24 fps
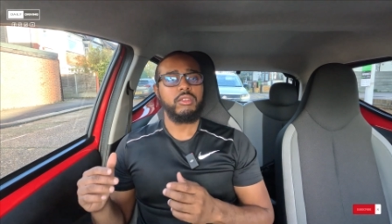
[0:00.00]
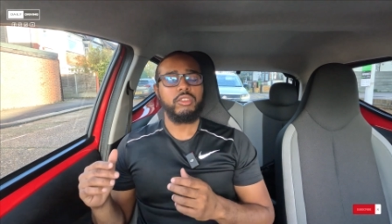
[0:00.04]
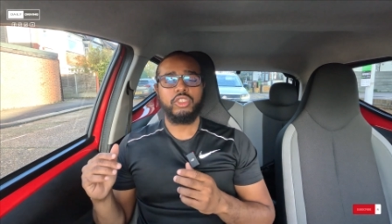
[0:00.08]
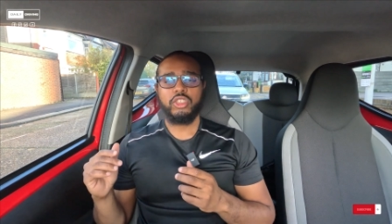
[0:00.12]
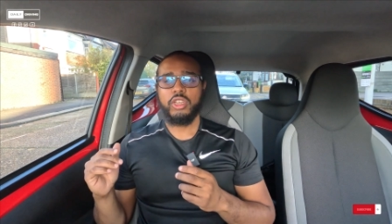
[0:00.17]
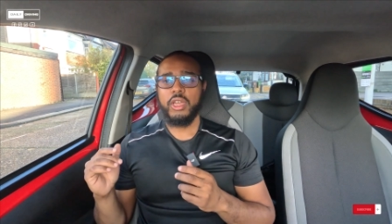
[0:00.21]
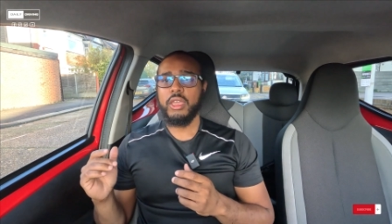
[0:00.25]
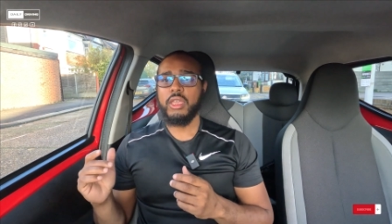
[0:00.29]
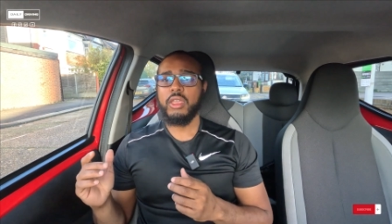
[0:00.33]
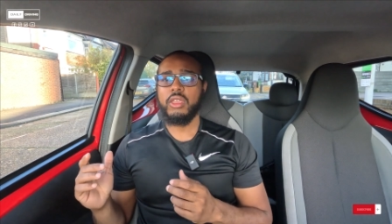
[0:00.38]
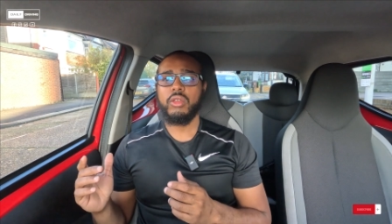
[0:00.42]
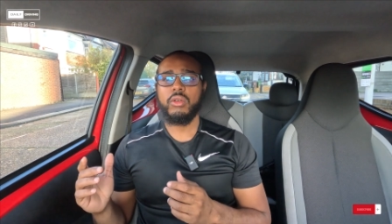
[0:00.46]

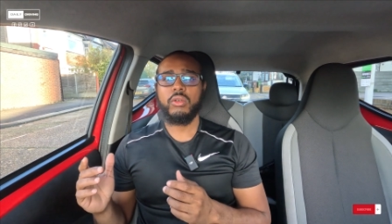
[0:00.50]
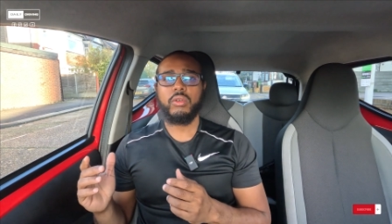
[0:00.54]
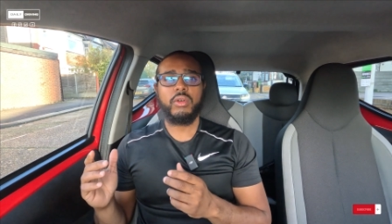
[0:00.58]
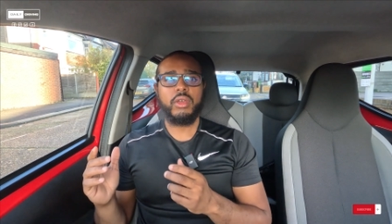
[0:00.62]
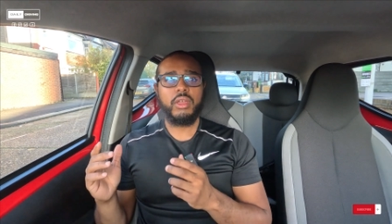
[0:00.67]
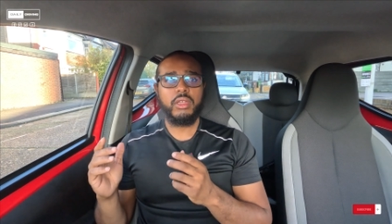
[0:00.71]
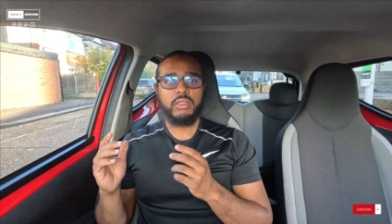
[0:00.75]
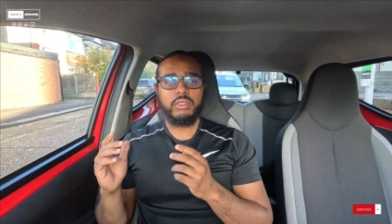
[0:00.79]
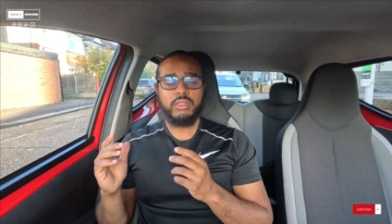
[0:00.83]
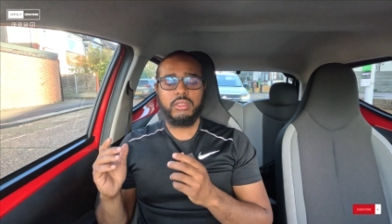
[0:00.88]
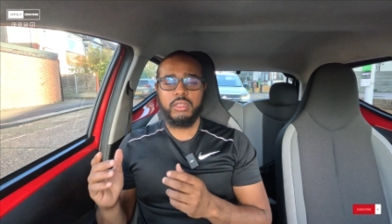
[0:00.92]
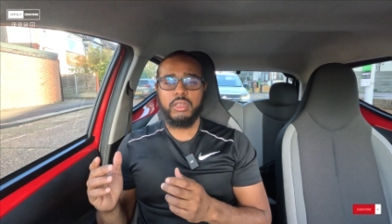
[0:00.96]
check your
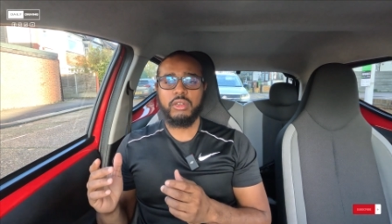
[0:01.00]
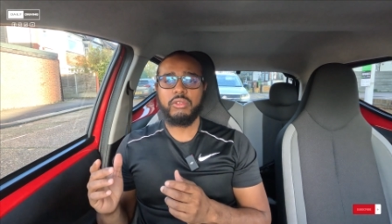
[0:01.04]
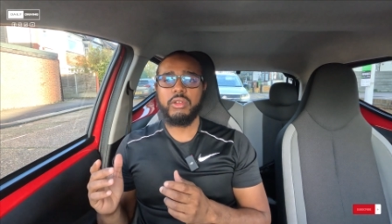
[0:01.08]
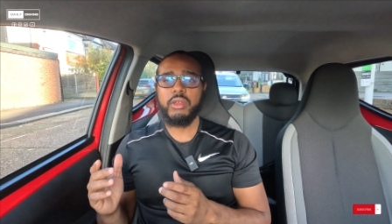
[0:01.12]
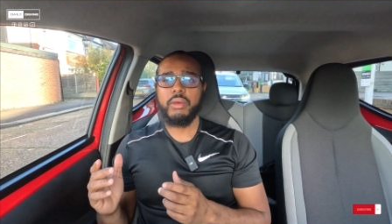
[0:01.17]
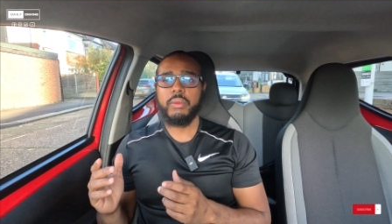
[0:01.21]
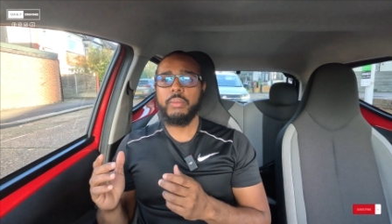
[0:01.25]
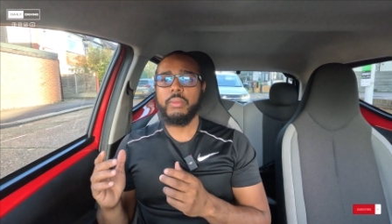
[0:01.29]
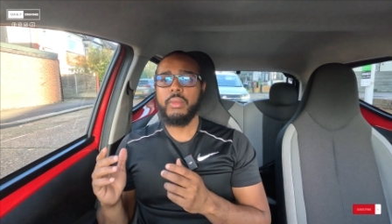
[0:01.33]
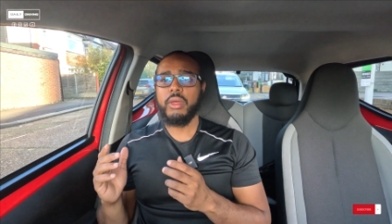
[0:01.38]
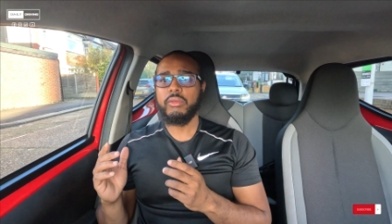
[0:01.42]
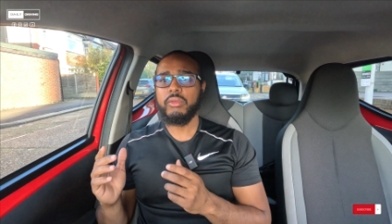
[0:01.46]

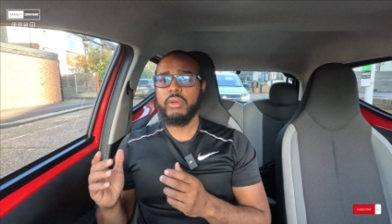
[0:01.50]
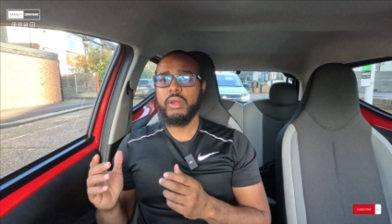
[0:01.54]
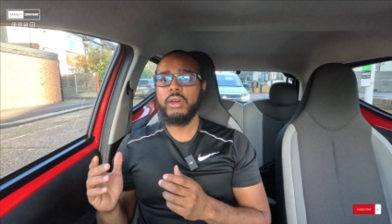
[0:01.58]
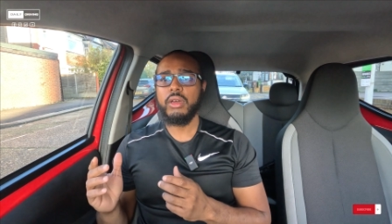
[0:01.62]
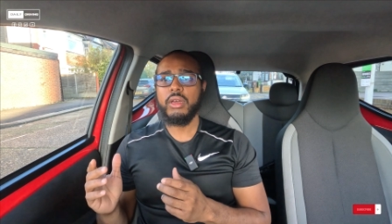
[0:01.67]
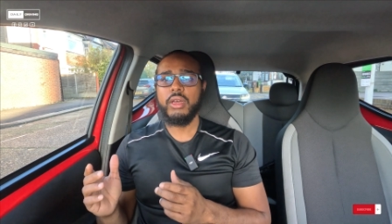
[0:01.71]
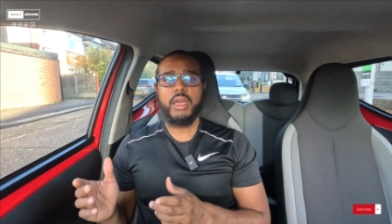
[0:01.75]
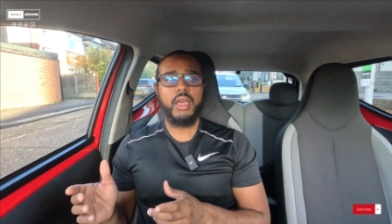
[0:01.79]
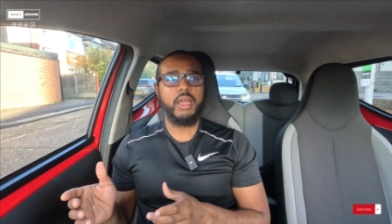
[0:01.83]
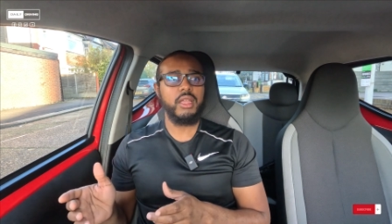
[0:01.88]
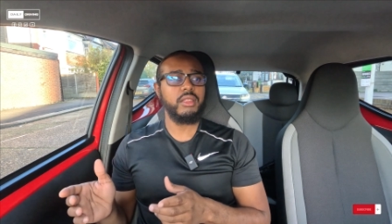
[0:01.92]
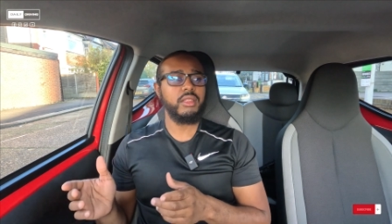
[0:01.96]
interior mirror
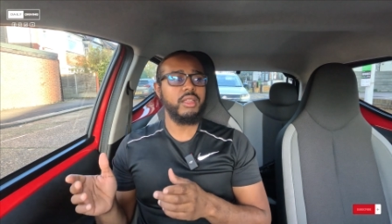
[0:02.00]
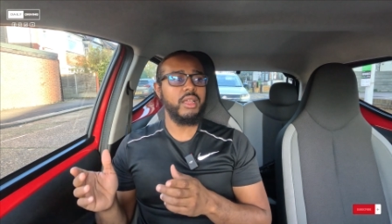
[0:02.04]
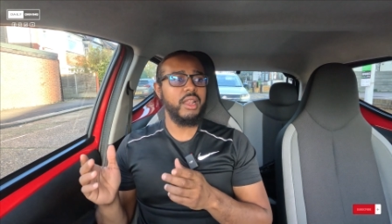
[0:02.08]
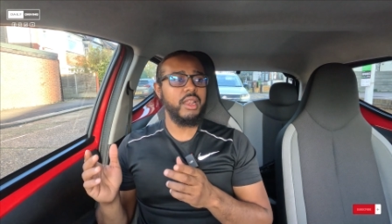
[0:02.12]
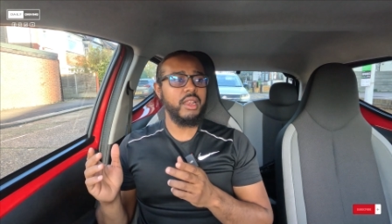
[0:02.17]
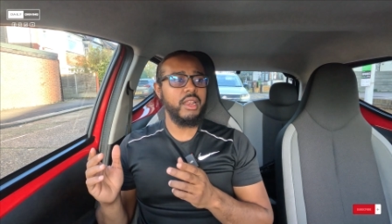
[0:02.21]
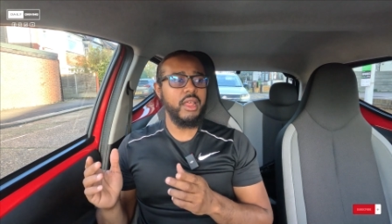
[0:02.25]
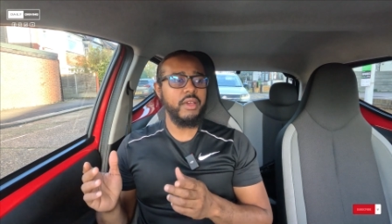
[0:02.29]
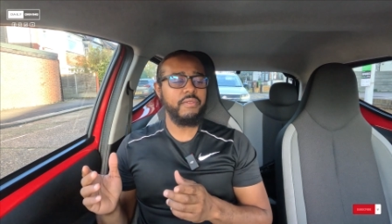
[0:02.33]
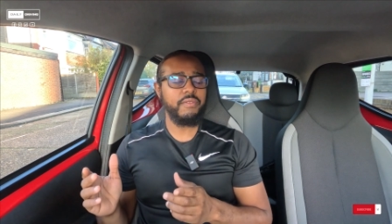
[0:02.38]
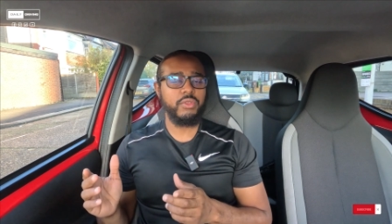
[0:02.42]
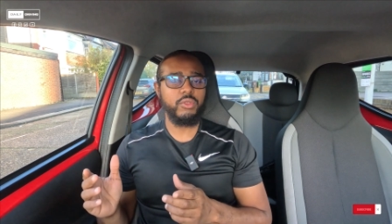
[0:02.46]
and
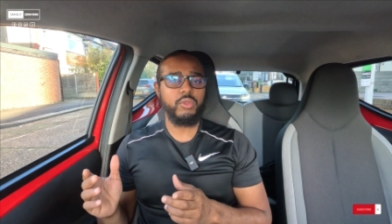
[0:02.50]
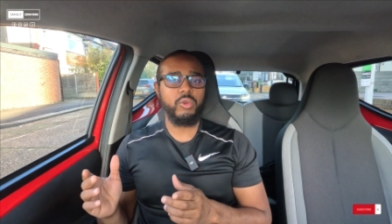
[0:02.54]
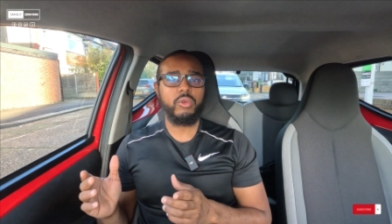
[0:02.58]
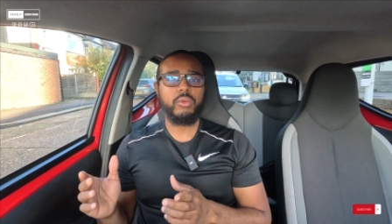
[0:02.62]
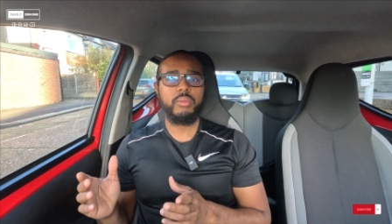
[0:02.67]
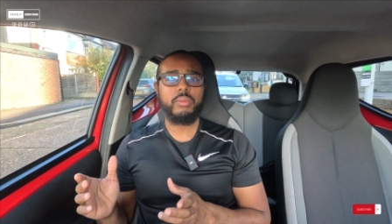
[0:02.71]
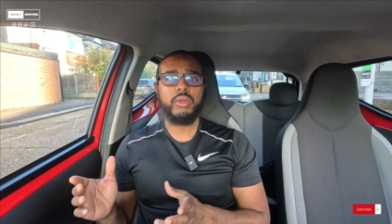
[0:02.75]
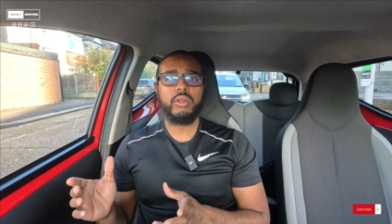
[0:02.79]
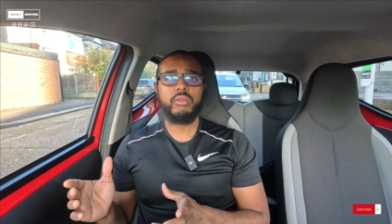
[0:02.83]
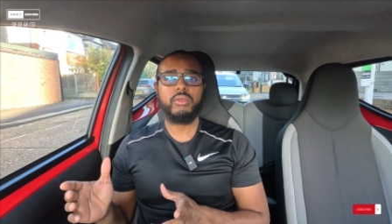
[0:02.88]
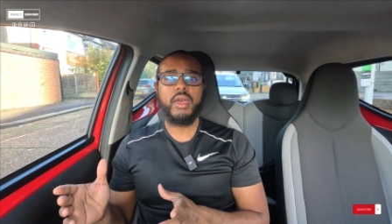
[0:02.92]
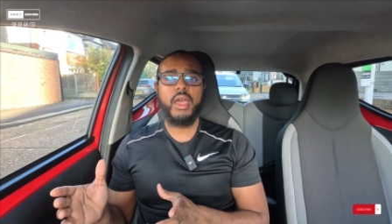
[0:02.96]
then left door
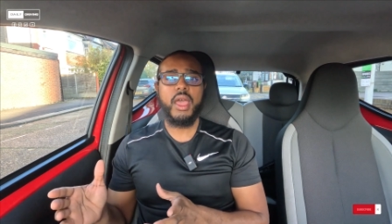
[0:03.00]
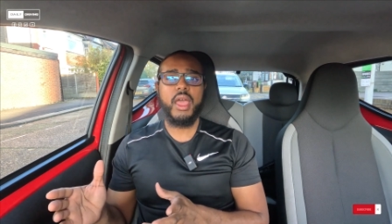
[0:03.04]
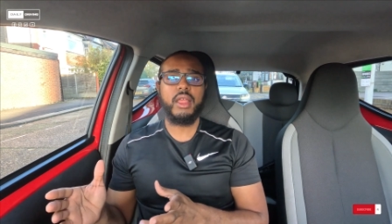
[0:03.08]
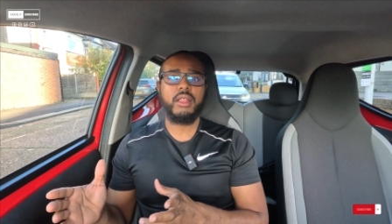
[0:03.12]
mirror